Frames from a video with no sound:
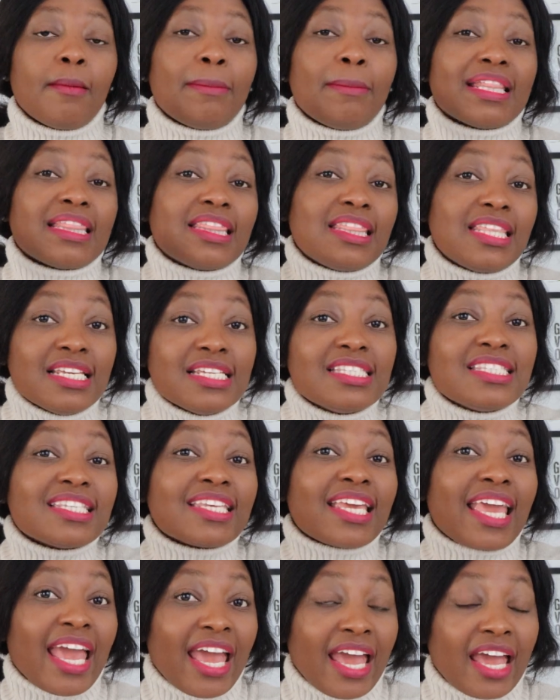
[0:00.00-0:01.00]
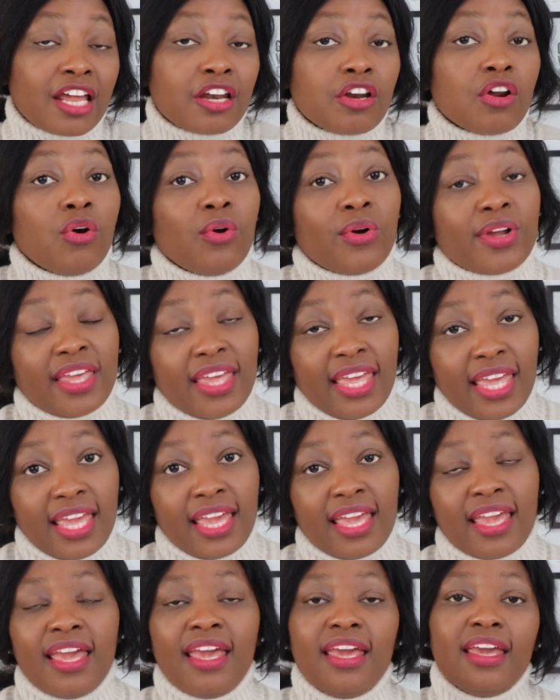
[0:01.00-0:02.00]
but this can
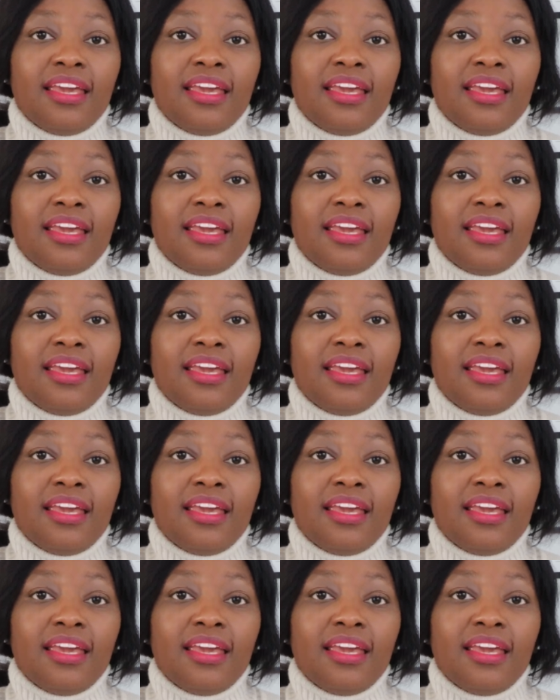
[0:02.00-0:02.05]
occur